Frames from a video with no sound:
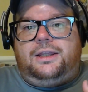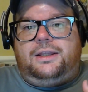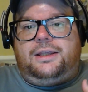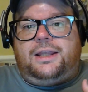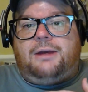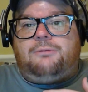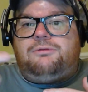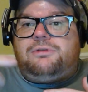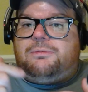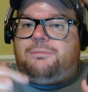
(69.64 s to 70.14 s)

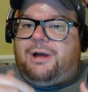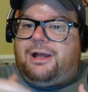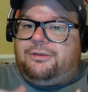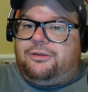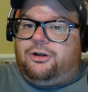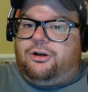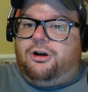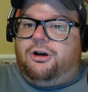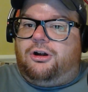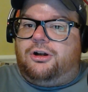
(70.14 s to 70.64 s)
that was about
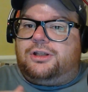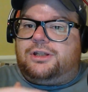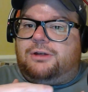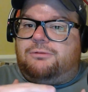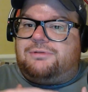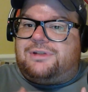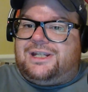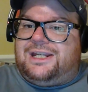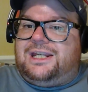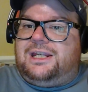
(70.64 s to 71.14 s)
the cards I
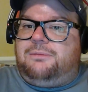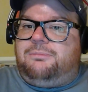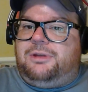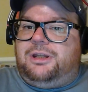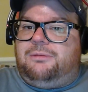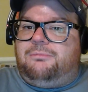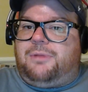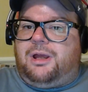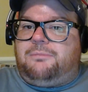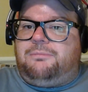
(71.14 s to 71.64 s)
was
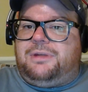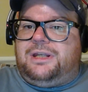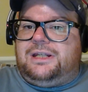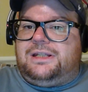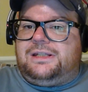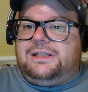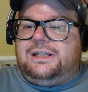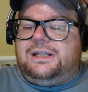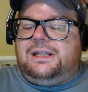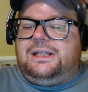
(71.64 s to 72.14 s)
keeping in my
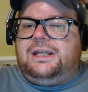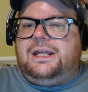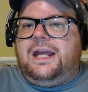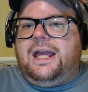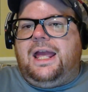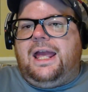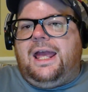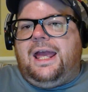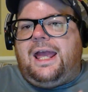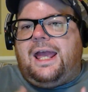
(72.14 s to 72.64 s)
PC.
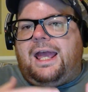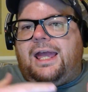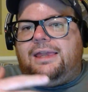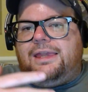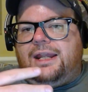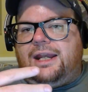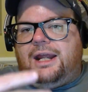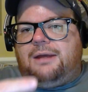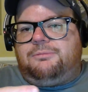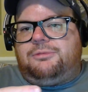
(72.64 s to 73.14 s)

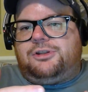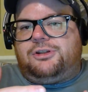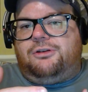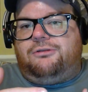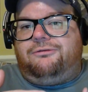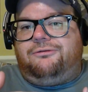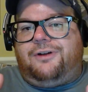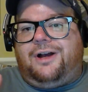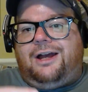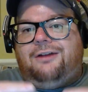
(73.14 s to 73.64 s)
And then
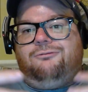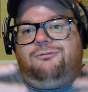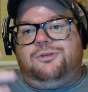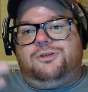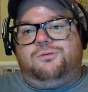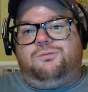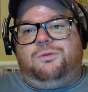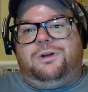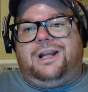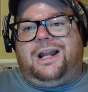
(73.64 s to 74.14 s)
episode 5
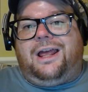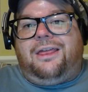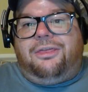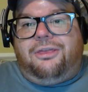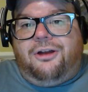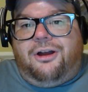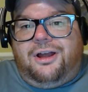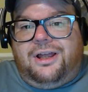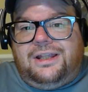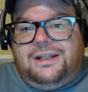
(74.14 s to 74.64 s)
was what I
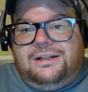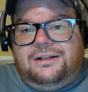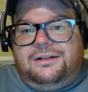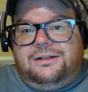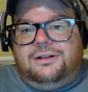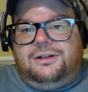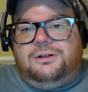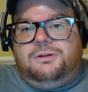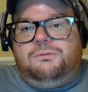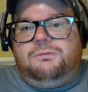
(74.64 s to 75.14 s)
thought
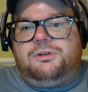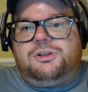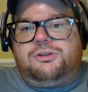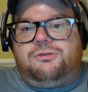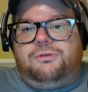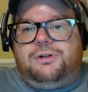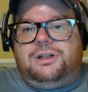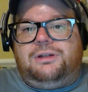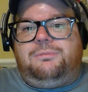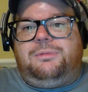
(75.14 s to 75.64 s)
was
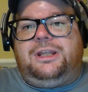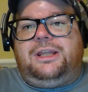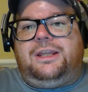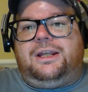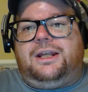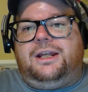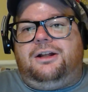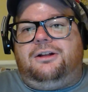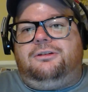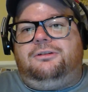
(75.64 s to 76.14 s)
going to be
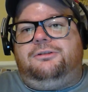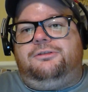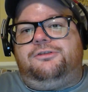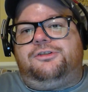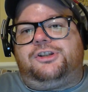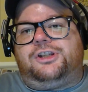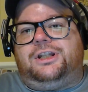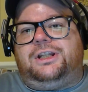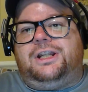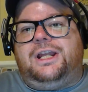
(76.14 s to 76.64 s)
the
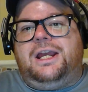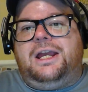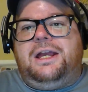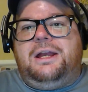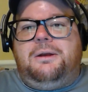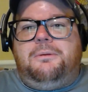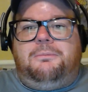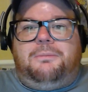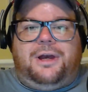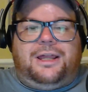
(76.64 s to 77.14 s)
conclusion.
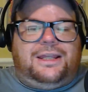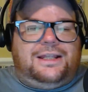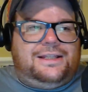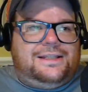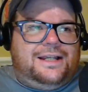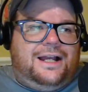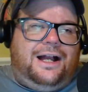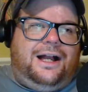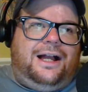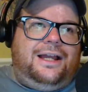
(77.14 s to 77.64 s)
By the
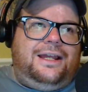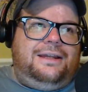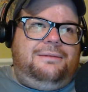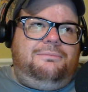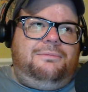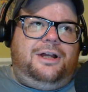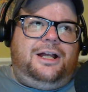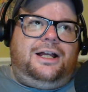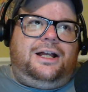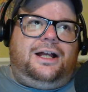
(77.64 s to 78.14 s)

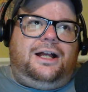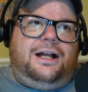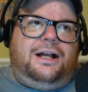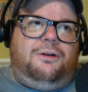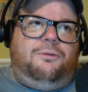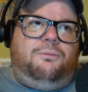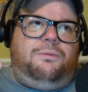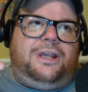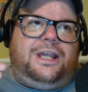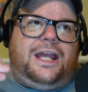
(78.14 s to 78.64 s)
time
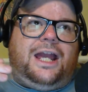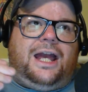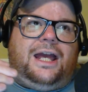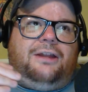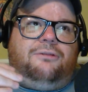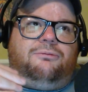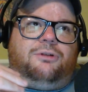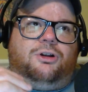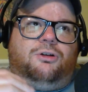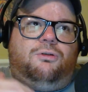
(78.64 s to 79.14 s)
we
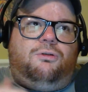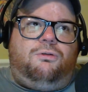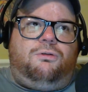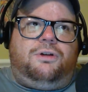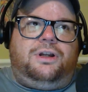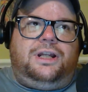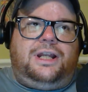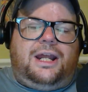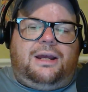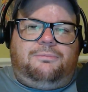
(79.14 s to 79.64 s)
had
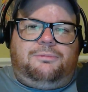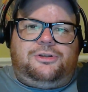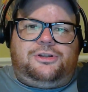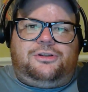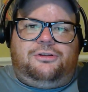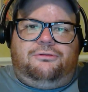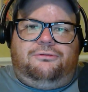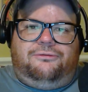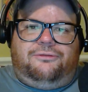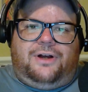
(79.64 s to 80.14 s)
recorded
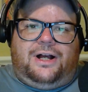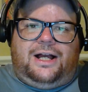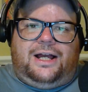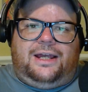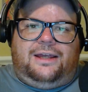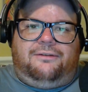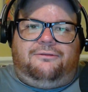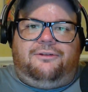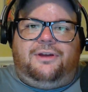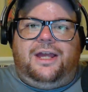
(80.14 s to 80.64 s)
episode
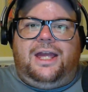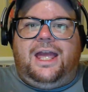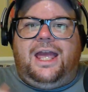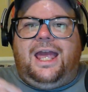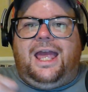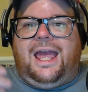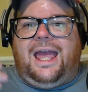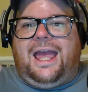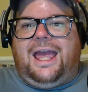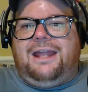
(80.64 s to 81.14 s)
5
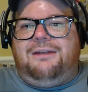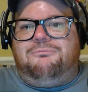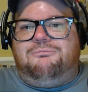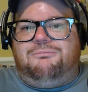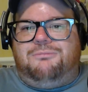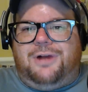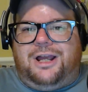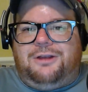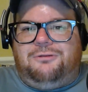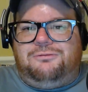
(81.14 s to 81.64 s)
and
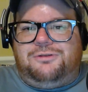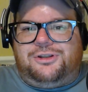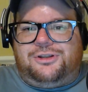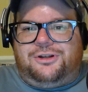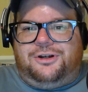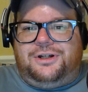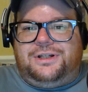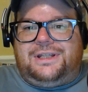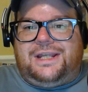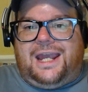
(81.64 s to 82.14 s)
Mike was
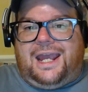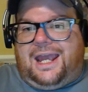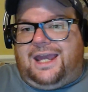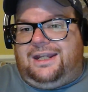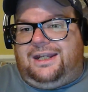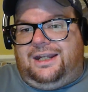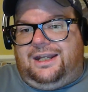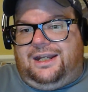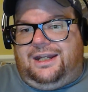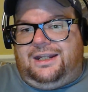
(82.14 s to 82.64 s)
starting to
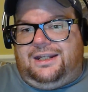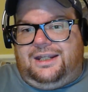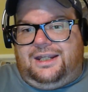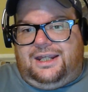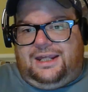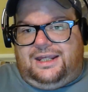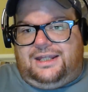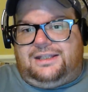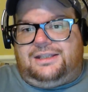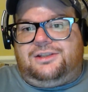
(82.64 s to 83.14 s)
edit
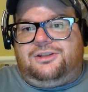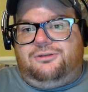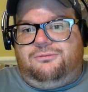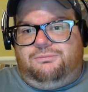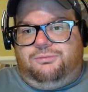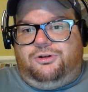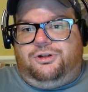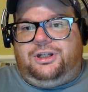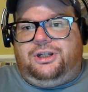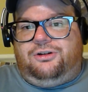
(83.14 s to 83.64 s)
it to
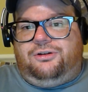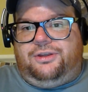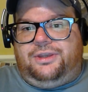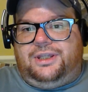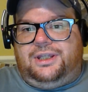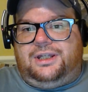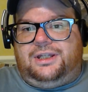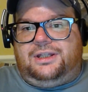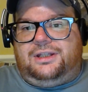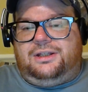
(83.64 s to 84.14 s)
put it on
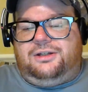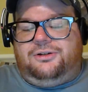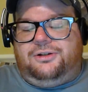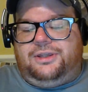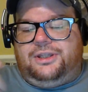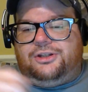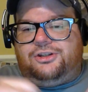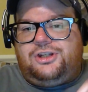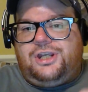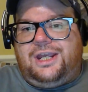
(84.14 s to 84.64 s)

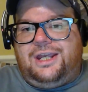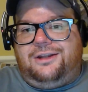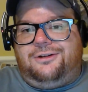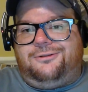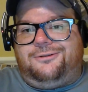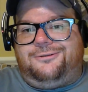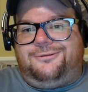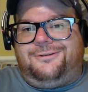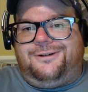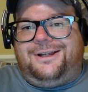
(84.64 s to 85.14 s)
the
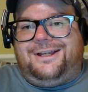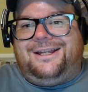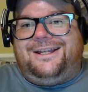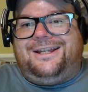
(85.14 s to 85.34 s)
channel,